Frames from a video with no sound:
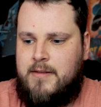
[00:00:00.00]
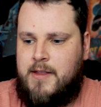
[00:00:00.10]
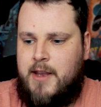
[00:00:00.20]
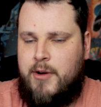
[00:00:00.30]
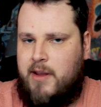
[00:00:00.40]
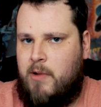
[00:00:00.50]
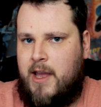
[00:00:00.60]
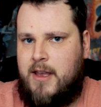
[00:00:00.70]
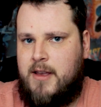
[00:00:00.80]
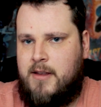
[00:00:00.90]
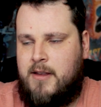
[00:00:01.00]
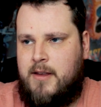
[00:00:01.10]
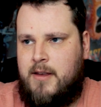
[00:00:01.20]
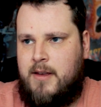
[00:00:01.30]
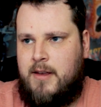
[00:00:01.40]
the only way.
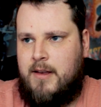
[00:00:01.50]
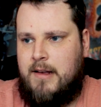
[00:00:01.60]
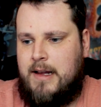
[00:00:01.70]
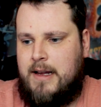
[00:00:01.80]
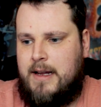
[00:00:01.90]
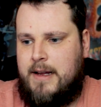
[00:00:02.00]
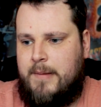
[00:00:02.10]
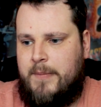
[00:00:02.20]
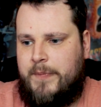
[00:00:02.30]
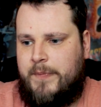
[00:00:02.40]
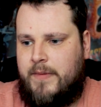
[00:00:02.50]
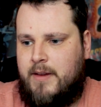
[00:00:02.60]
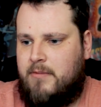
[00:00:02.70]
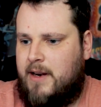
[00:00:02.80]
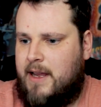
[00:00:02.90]
Um,
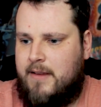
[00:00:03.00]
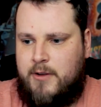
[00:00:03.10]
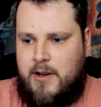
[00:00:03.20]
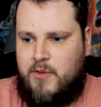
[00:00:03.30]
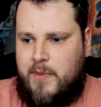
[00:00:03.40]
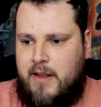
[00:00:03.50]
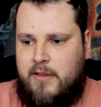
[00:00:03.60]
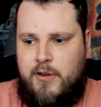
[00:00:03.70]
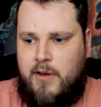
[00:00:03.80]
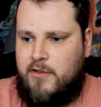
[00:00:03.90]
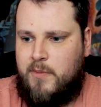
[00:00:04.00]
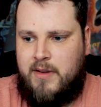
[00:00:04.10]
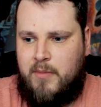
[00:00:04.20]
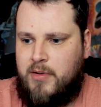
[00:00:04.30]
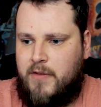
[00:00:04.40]
when it gets to one hundred percent, two hundred
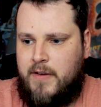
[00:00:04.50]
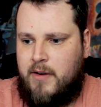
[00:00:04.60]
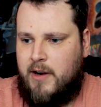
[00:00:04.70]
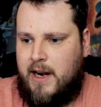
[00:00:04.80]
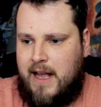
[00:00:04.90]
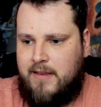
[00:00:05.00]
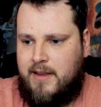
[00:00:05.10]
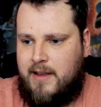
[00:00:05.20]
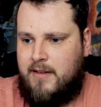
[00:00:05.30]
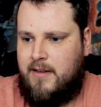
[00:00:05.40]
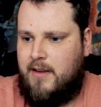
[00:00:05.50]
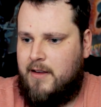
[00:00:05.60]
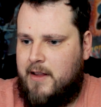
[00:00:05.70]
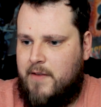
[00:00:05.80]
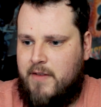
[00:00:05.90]
percent profit on an asset,
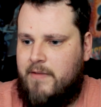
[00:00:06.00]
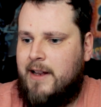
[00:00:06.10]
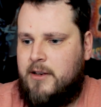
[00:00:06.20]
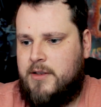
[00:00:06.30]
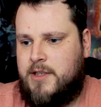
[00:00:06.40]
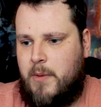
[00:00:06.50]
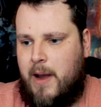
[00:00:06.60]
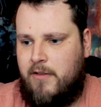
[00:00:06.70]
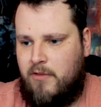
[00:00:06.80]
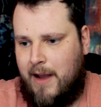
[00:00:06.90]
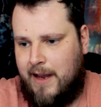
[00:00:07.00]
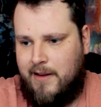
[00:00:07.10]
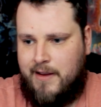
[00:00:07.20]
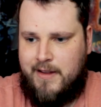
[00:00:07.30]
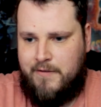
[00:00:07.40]
if the value's so out of whack,
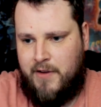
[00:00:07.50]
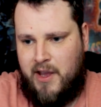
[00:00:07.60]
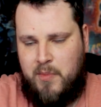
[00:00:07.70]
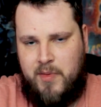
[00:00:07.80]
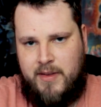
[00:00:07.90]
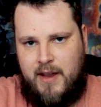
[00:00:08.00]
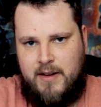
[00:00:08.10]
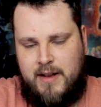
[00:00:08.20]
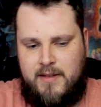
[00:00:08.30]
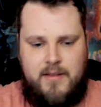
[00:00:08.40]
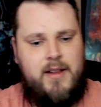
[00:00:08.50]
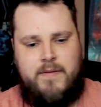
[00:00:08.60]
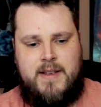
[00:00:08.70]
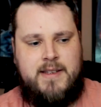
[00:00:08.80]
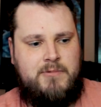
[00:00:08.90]
like it's at thirty percent and the
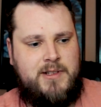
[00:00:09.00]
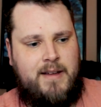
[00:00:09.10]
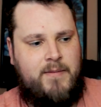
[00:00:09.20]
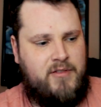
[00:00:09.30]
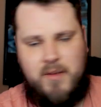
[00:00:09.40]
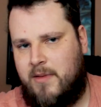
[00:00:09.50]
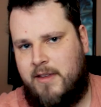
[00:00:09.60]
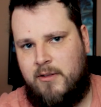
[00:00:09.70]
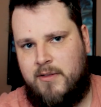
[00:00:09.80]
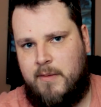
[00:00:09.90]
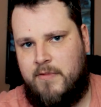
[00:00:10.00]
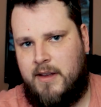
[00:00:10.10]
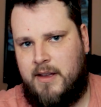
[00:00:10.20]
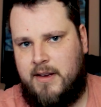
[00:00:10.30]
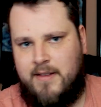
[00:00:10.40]
invested was like three percent or
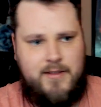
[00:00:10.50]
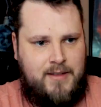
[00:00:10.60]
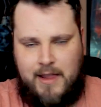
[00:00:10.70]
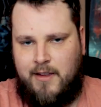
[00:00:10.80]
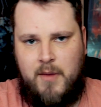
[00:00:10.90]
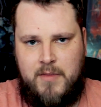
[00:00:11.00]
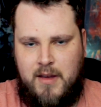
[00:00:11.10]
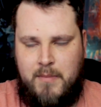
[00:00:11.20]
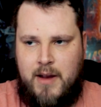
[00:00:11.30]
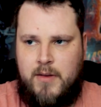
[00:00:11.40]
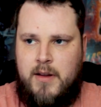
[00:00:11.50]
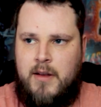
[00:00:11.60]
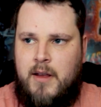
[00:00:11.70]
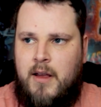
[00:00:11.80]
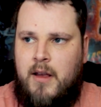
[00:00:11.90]
something, and it's ten times the amount,
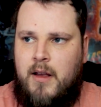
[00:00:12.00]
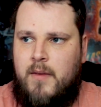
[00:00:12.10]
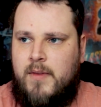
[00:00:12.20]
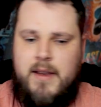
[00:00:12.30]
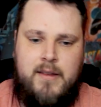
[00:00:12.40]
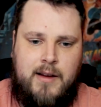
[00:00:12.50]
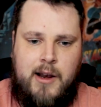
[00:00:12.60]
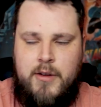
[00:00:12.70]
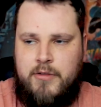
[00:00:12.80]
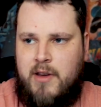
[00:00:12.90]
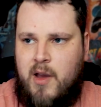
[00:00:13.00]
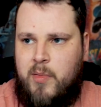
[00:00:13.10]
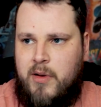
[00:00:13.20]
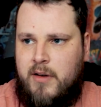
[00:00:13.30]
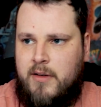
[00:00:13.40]
it needs to close,
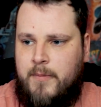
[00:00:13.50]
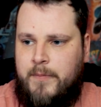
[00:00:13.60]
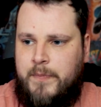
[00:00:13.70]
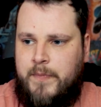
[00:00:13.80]
reopen,